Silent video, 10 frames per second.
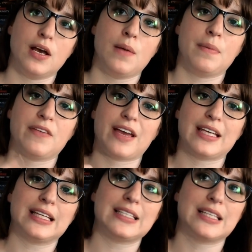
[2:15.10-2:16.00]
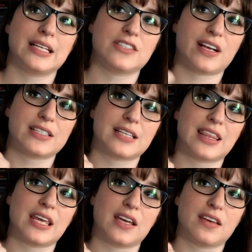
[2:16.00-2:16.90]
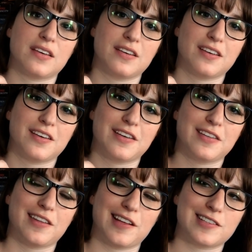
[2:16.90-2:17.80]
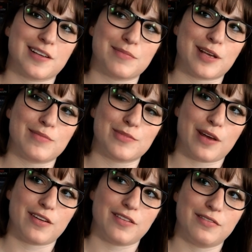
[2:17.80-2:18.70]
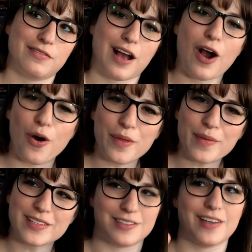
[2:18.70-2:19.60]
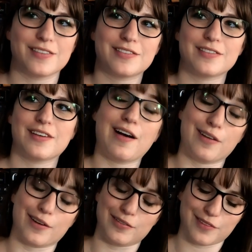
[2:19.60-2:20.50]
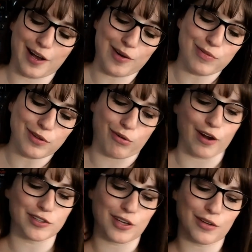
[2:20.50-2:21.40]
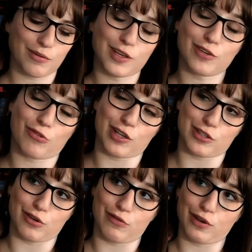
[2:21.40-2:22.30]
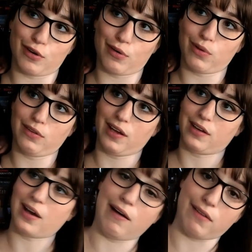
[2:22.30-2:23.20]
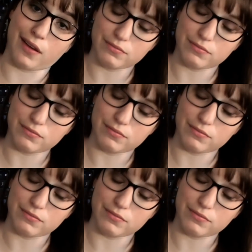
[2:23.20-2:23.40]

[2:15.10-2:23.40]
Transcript: But if I can listen as fast as I think, then that sometimes is better. I hope that made sense. I don't know. I could be crazy. I'm a crazy goofy girl, but I don't know.